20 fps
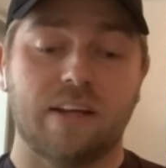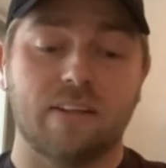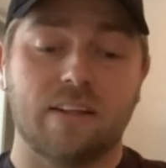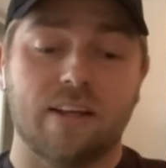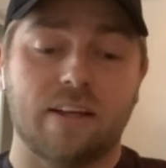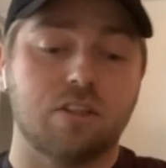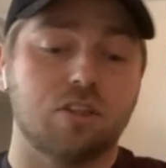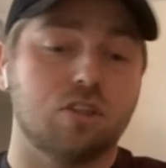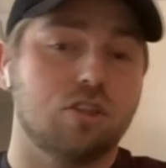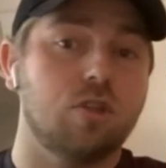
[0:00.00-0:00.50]

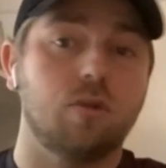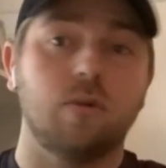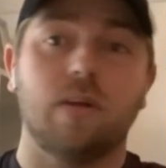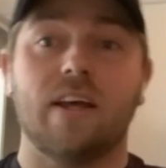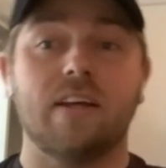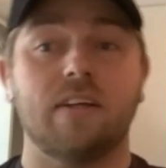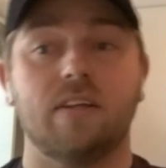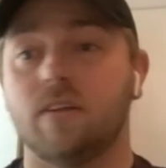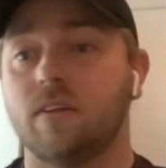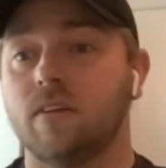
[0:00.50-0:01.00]
they're just too
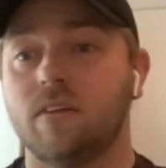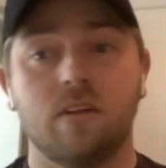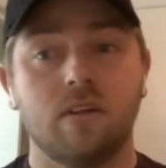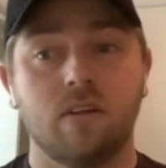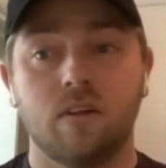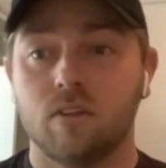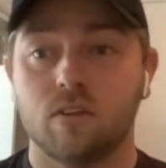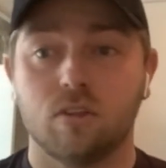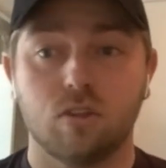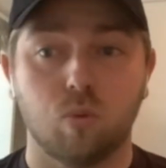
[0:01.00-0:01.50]
late,
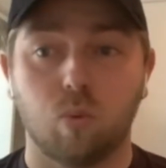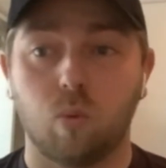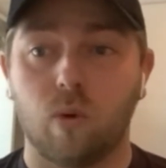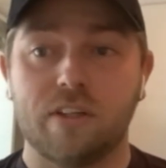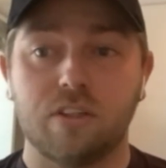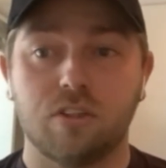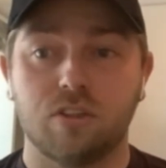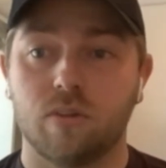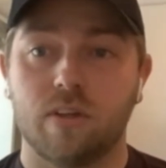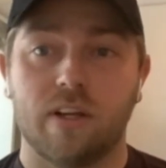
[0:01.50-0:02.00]
just
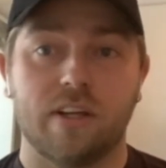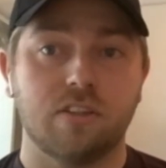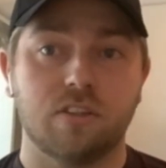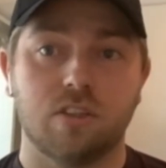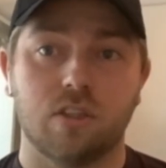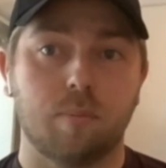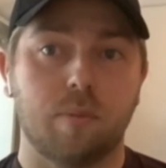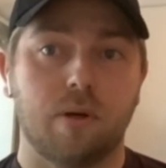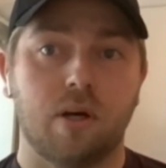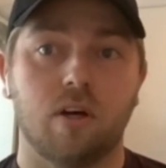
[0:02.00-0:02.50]
way too late
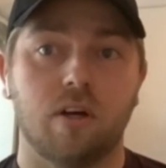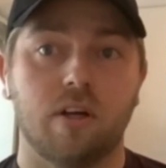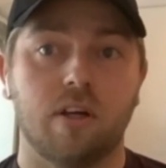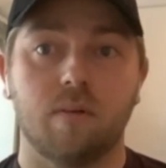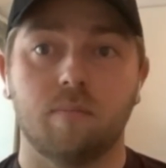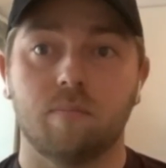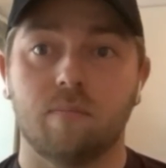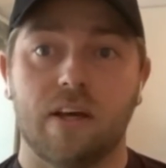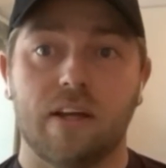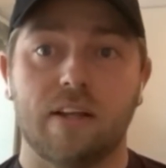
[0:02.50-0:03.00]
to the party,